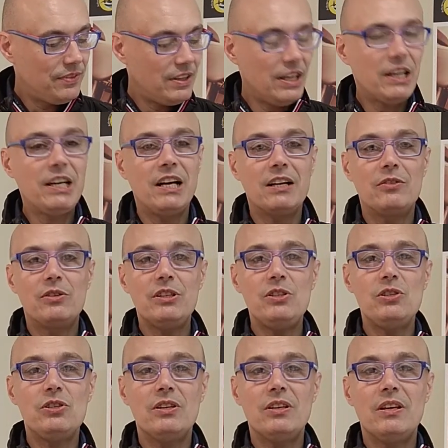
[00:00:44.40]
a
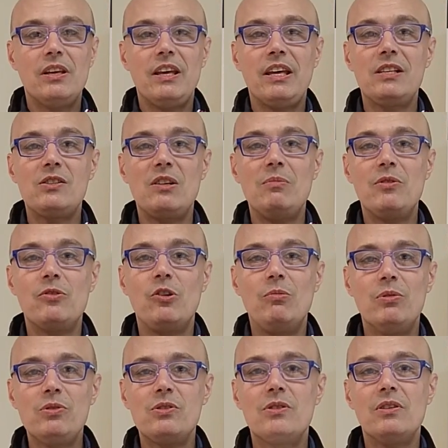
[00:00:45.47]
cartridge, extremely
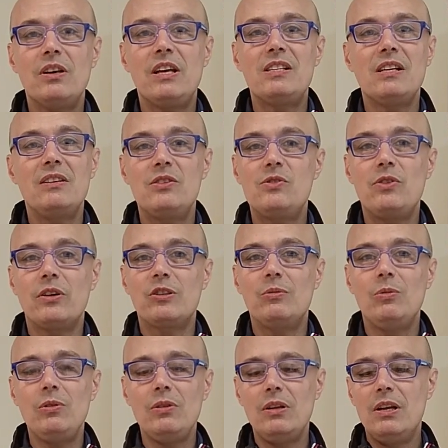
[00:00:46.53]
robust, it's
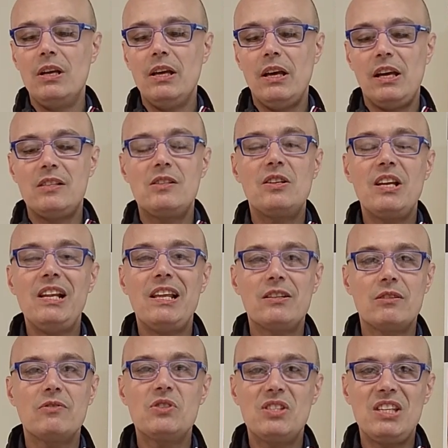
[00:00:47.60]
indestructible, it's 3 layers
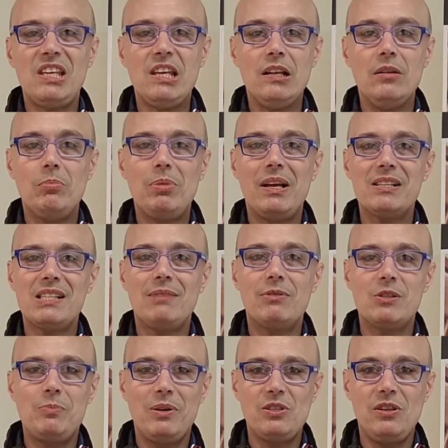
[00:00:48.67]
of steel plus our
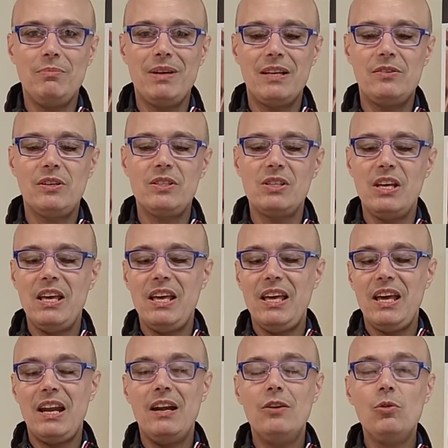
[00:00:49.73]
special matrix,
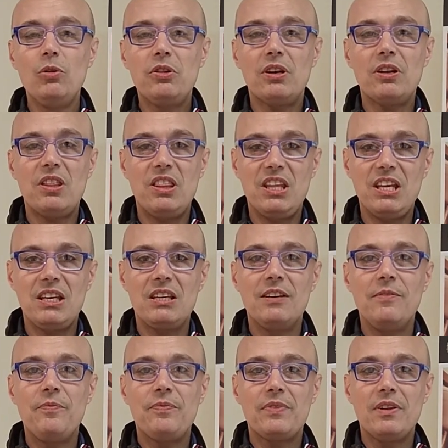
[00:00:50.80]
and an ultra thick
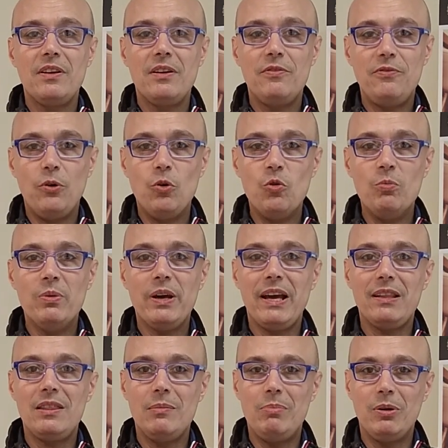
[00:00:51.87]
foam
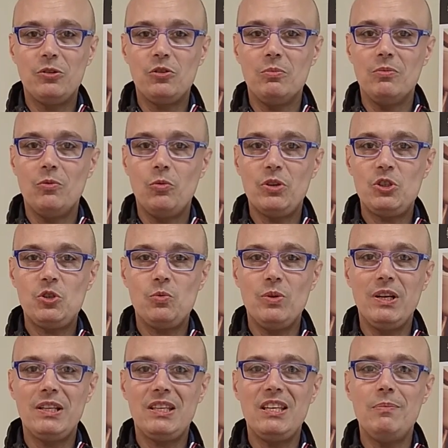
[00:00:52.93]
at the bottom, which
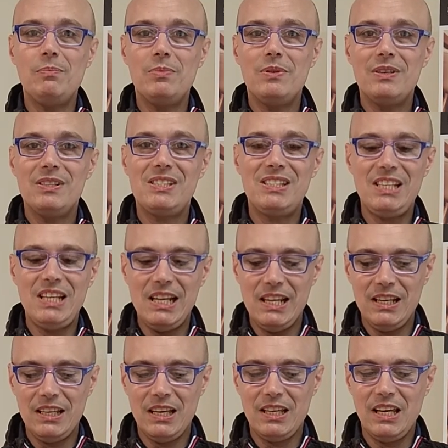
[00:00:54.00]
will keep
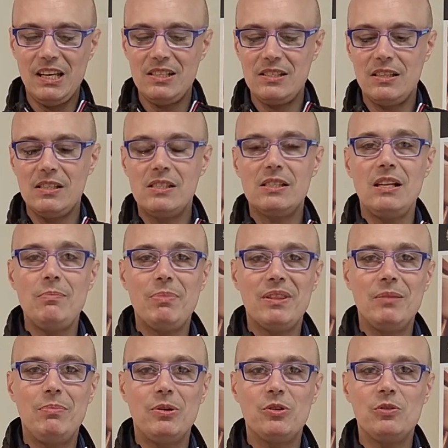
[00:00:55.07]
sealing against the slip at the
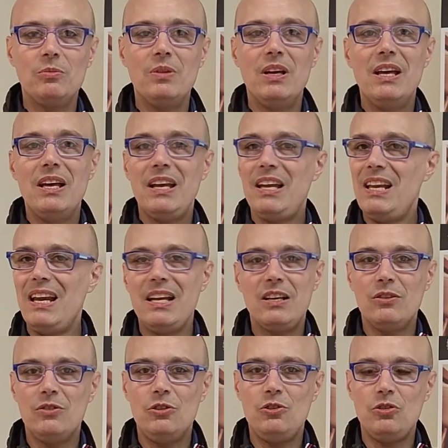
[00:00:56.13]
bottom in any
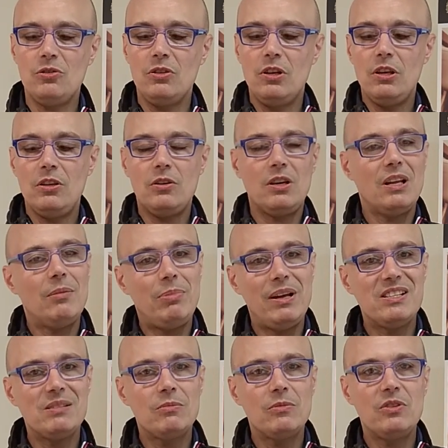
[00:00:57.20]
condition. You can apply
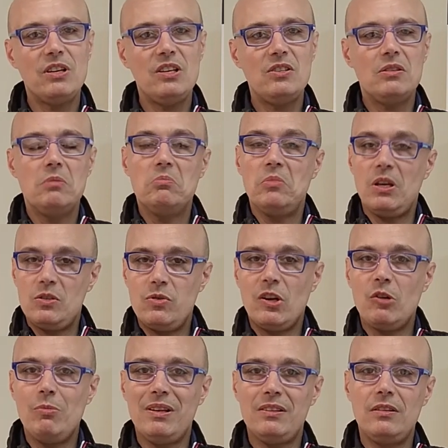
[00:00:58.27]
some grease, it's
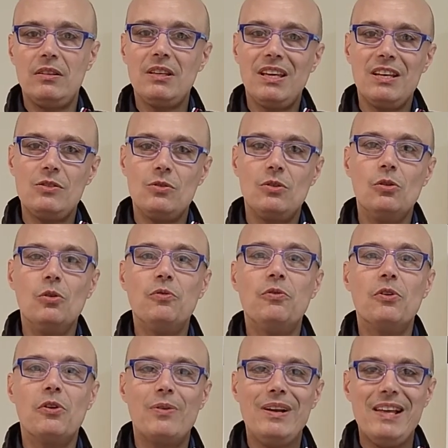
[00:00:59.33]
recommended in case you go
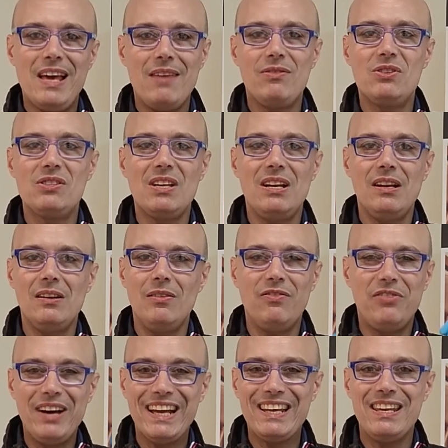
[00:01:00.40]
for really heavy sand and
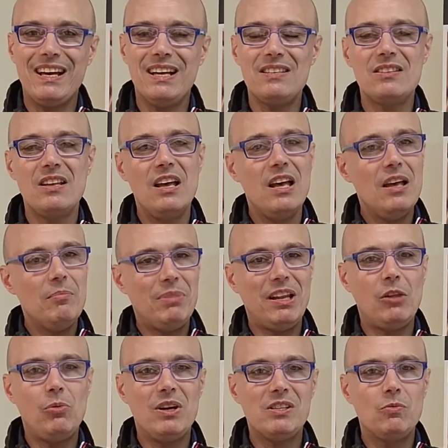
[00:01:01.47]
fine dust, but
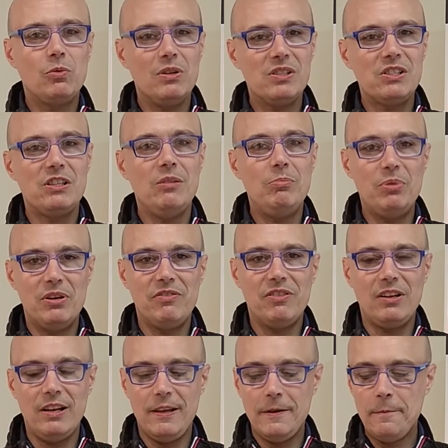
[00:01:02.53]
otherwise it will seal
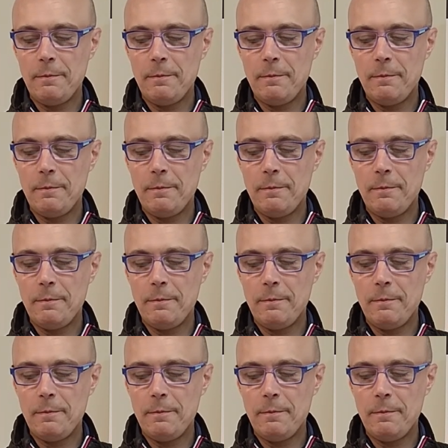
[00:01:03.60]
perfectly.